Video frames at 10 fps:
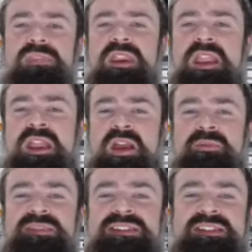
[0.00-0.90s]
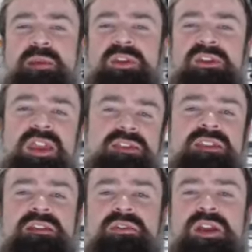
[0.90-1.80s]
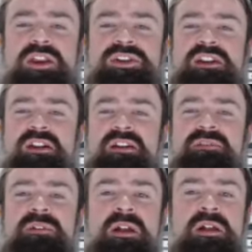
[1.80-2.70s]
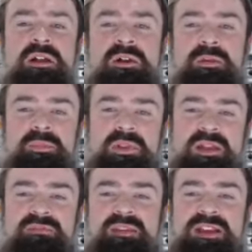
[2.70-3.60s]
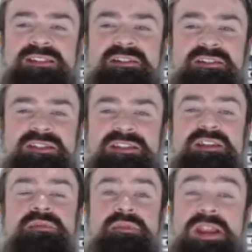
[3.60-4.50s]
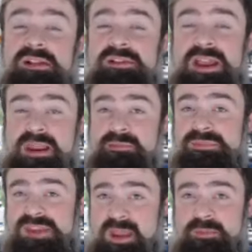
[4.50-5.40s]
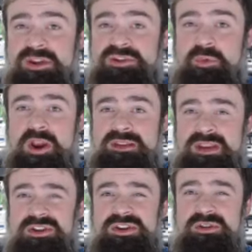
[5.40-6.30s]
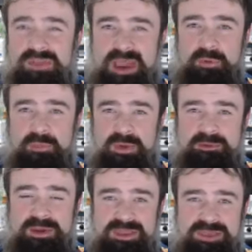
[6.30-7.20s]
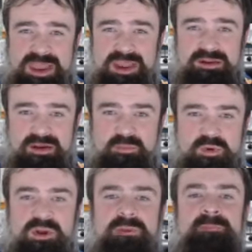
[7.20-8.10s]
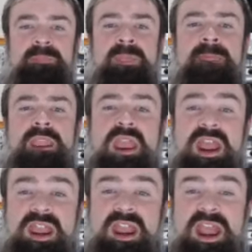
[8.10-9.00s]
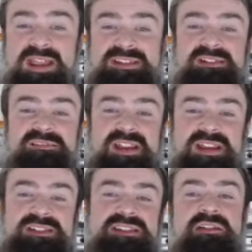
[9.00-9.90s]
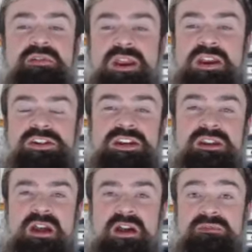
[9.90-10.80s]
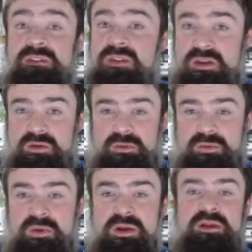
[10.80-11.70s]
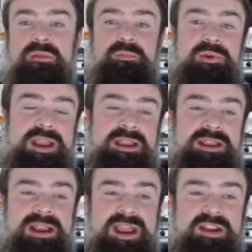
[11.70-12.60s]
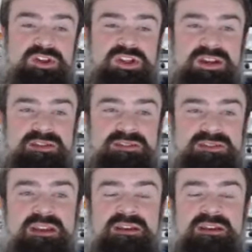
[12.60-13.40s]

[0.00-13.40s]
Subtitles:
It helps stimulate the creation of blood vessels to reclaim damaged brain tissue. That would be within that number. And it escalates the creation of new brain connections.